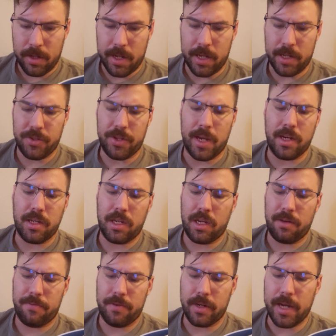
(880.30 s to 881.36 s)
It's
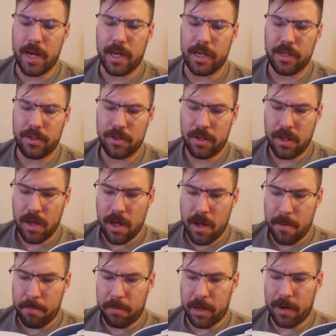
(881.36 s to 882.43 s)
18 for guys,
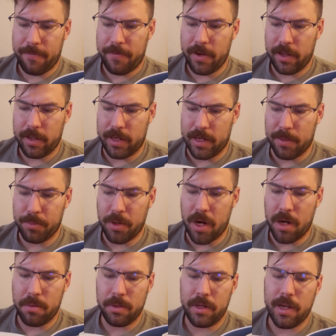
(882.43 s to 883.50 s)
but I feel like I'll
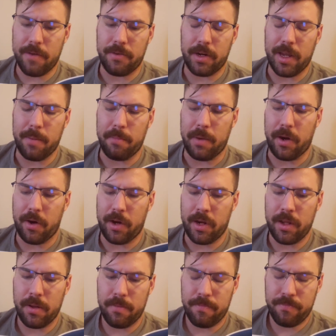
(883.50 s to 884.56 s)
probably never get married.
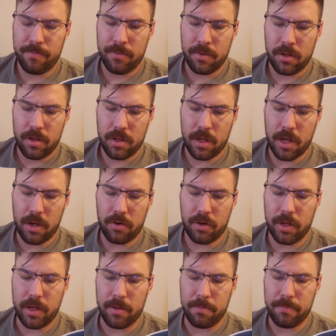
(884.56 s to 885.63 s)
How
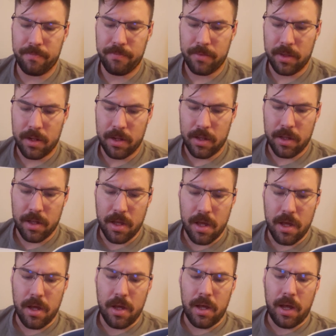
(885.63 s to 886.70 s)
come?
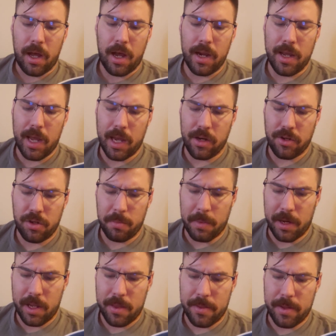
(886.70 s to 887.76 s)
I hate too
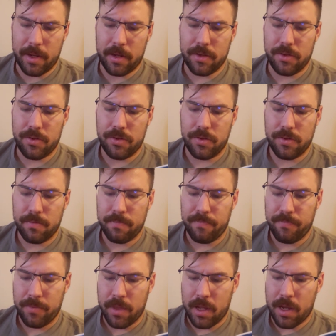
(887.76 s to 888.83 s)
many things.
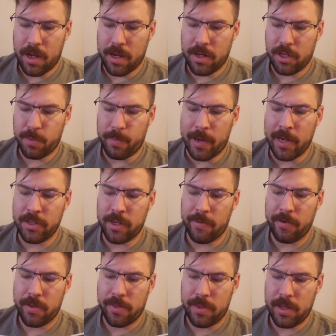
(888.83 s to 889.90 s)
I despise
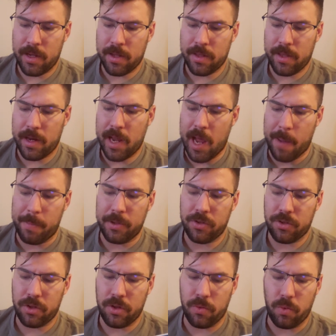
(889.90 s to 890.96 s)
everything that happens
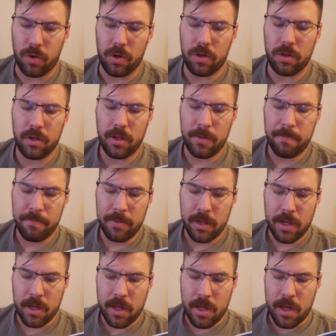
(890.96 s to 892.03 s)
in the world.
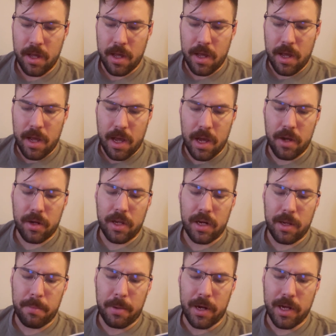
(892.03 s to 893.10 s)
How can
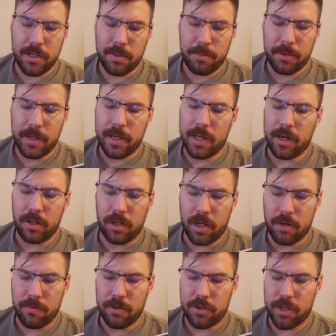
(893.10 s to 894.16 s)
I possibly get
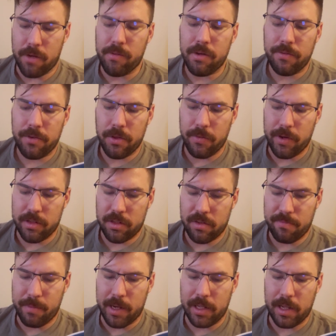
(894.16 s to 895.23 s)
along with someone for the rest
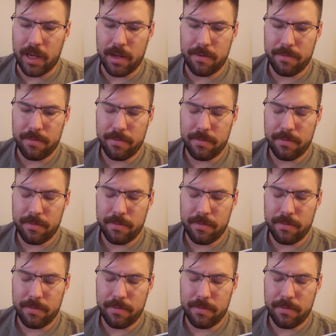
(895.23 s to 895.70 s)
of my life?